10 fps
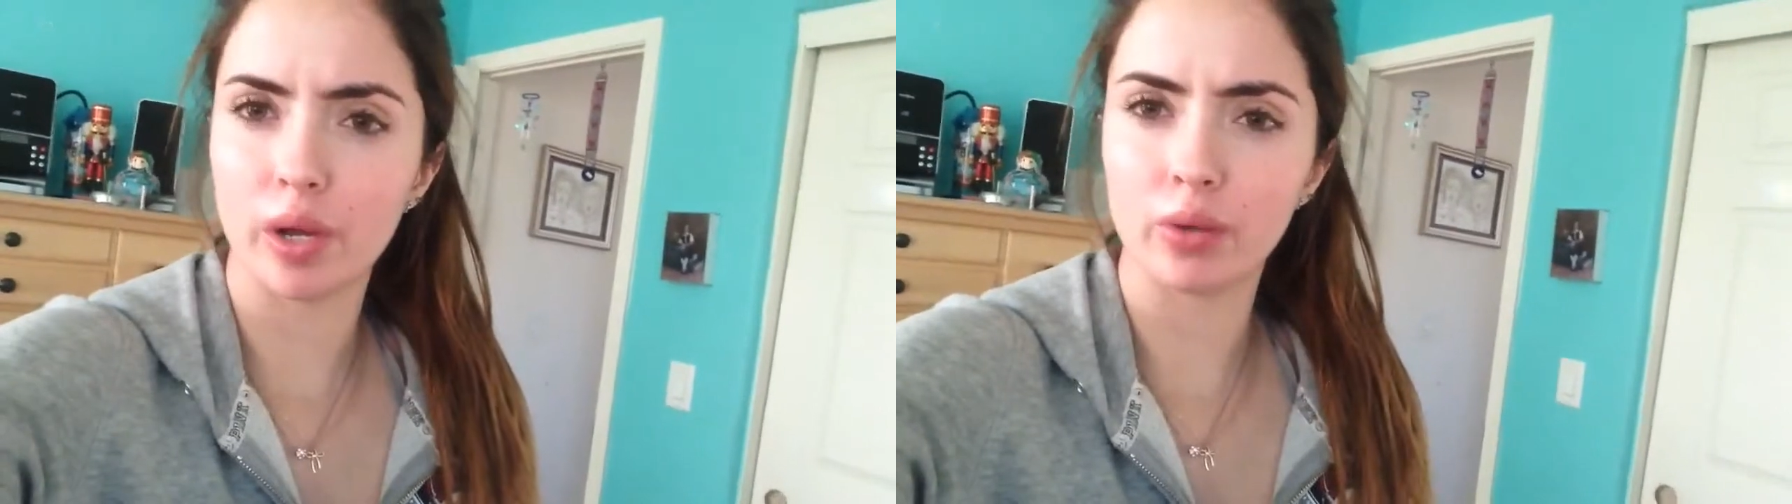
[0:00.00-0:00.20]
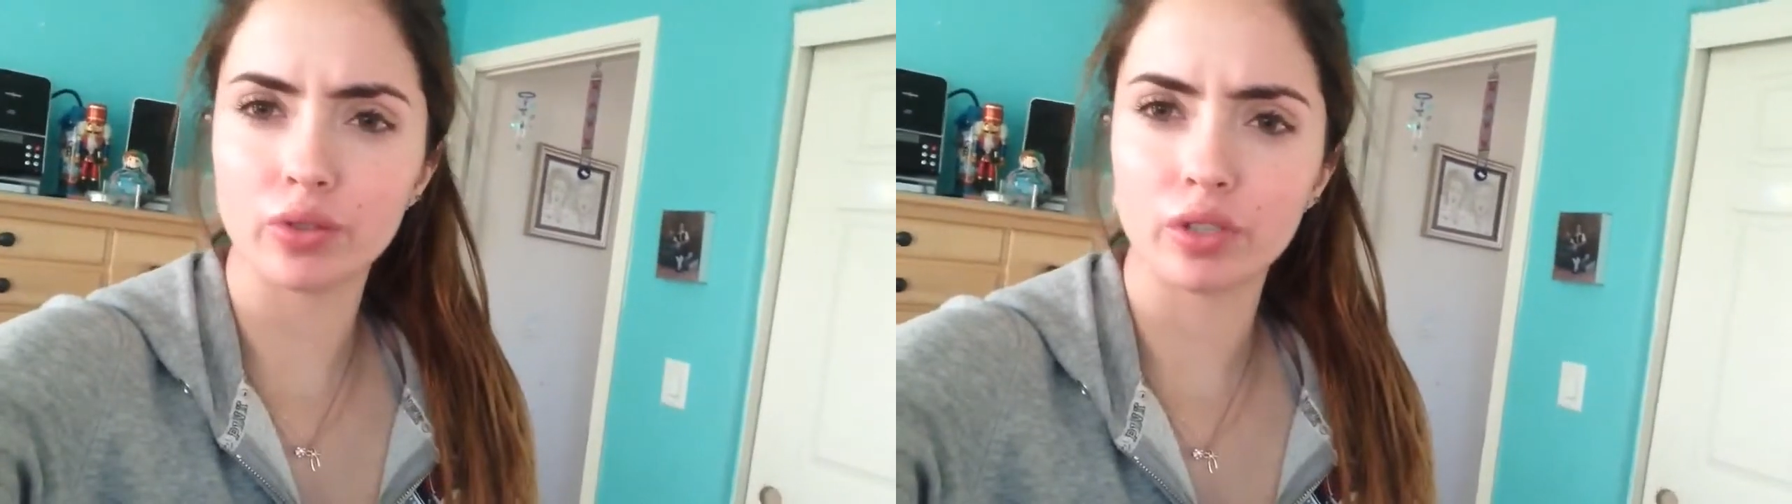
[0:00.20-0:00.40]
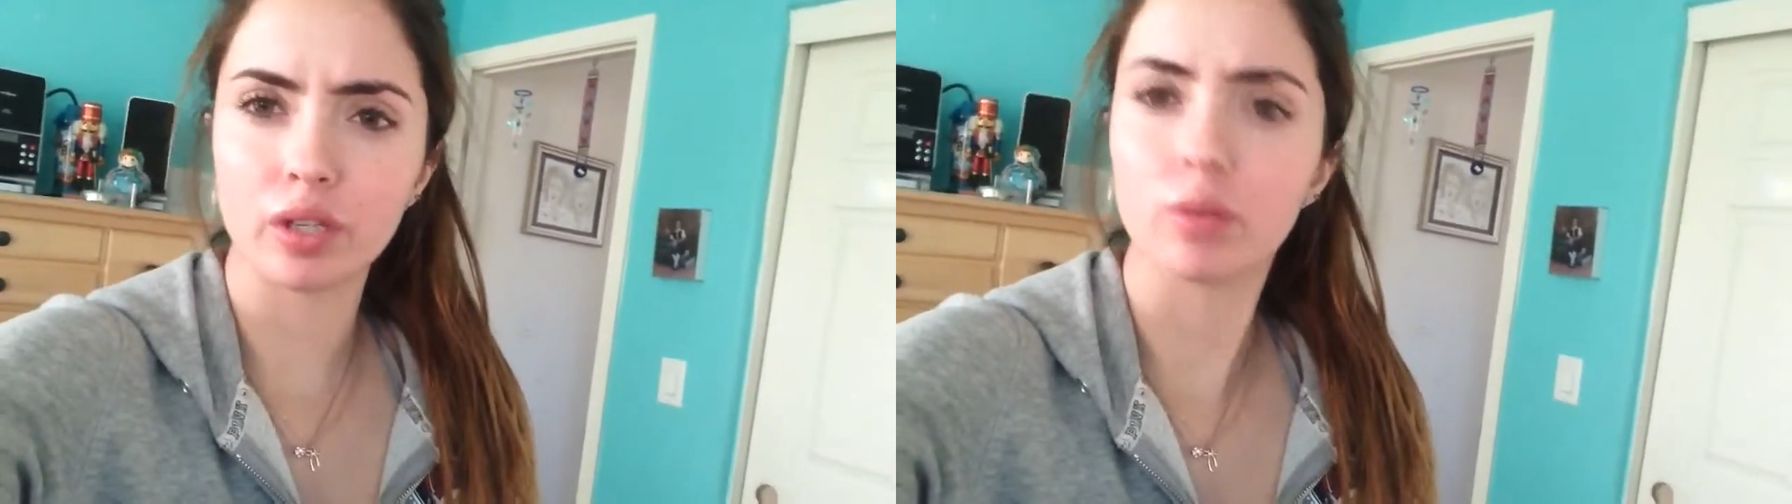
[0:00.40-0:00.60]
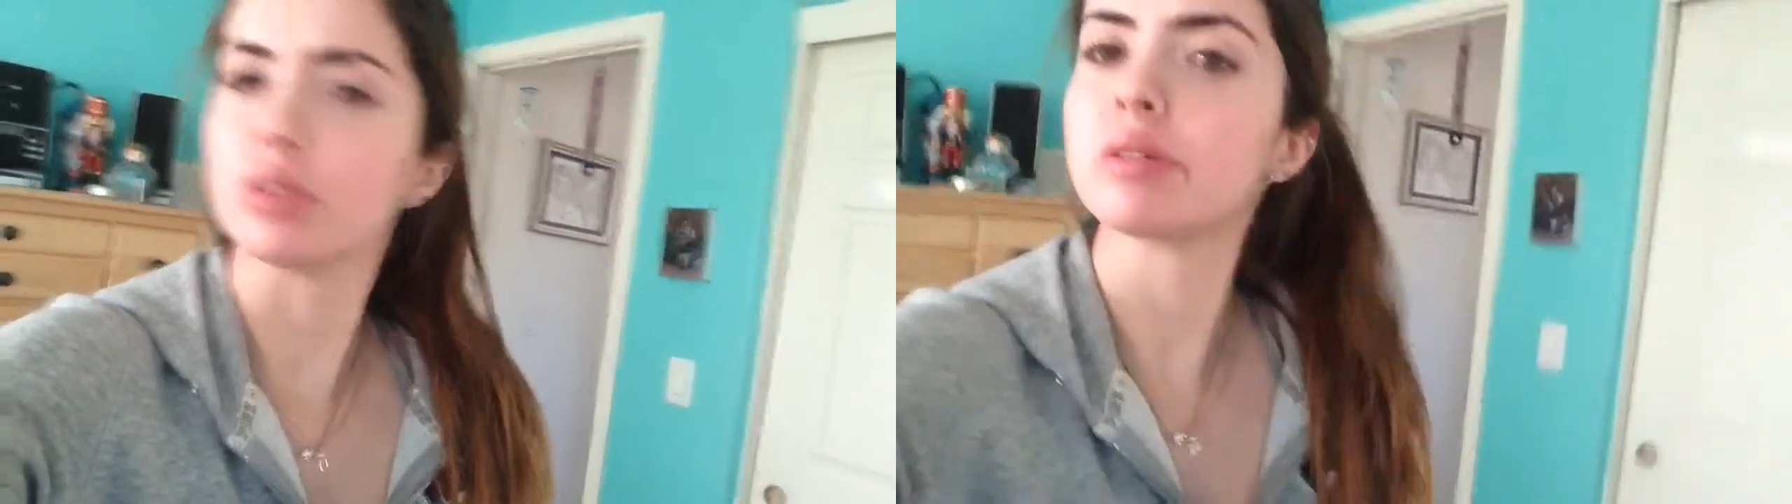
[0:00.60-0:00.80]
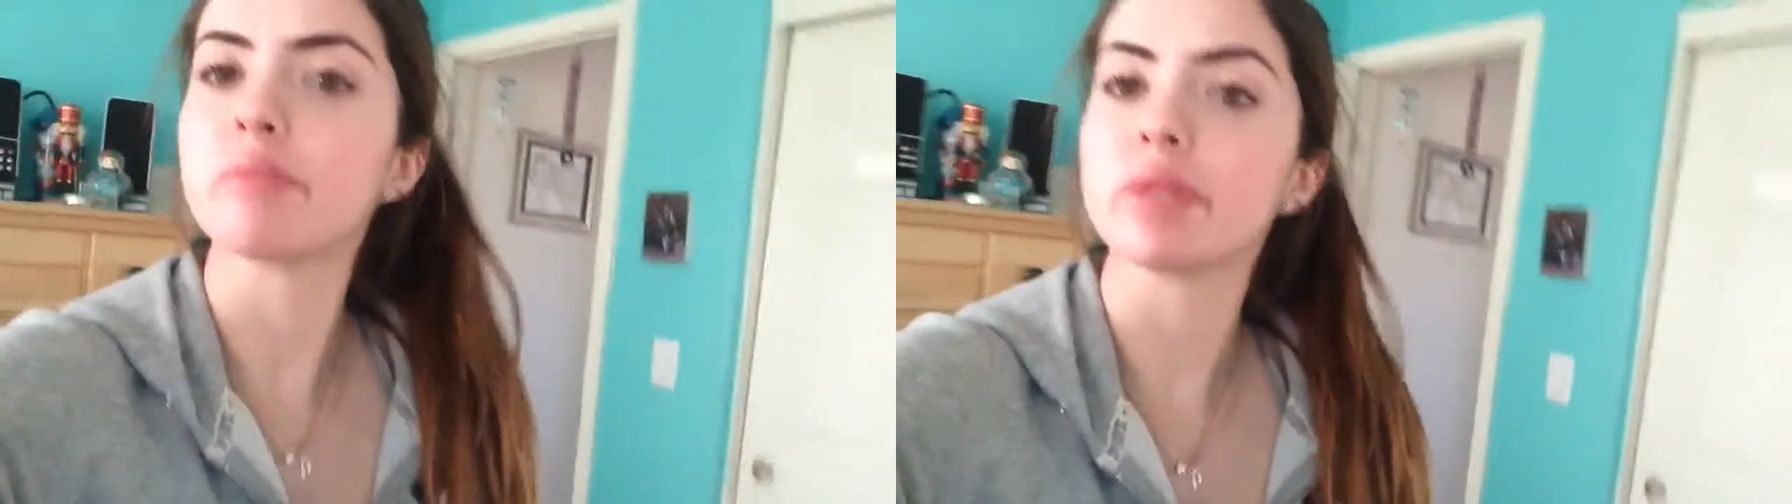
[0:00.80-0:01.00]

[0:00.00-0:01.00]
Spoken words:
hours ago or something.